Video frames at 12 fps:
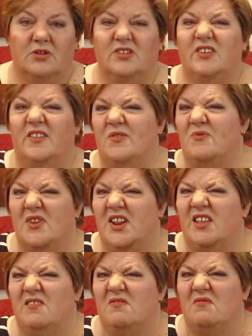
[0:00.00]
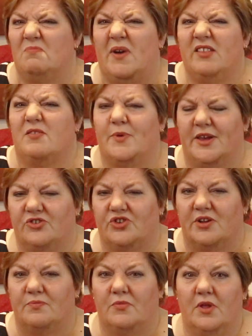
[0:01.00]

it doesn't really paint a picture.